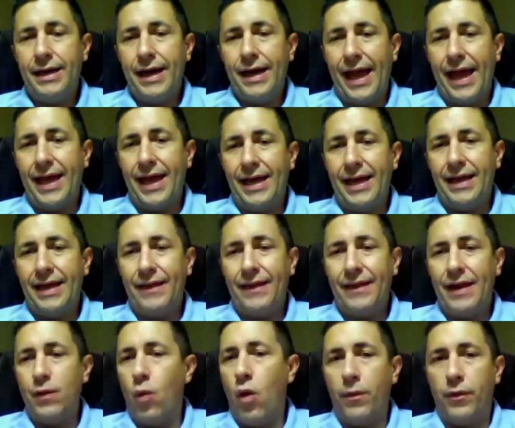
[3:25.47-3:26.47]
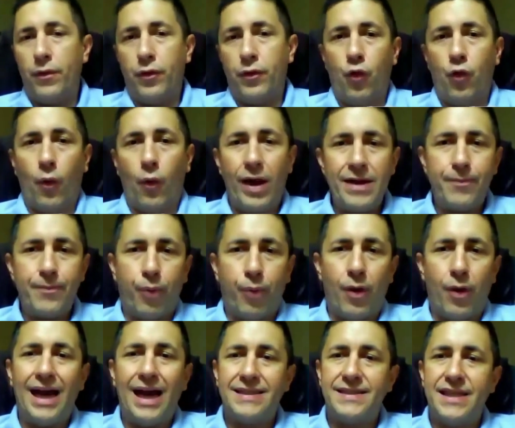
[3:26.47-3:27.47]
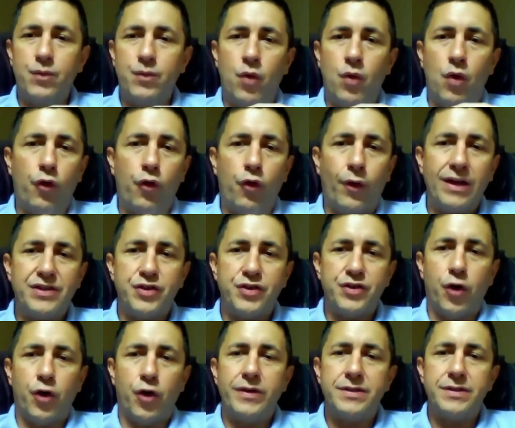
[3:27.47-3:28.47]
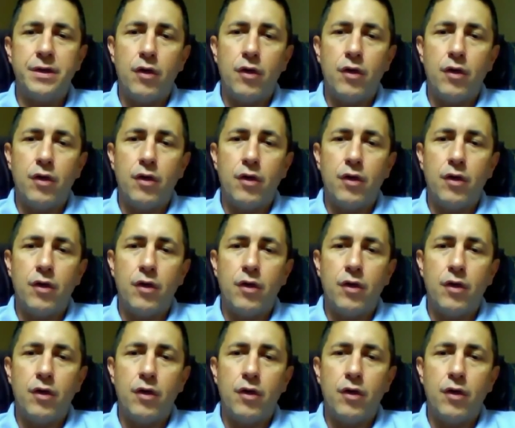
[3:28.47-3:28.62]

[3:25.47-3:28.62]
and they want great price, they want great service.